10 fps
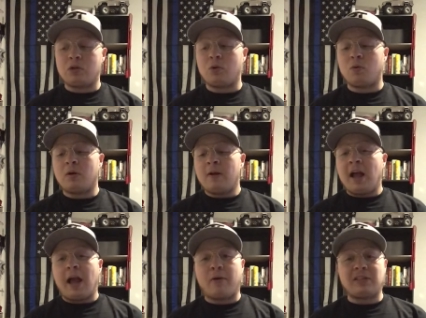who
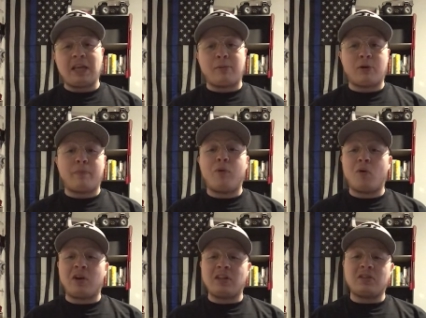I was able to
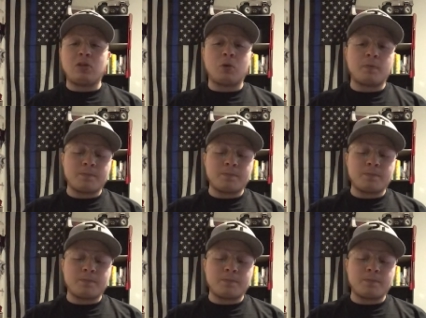pour into.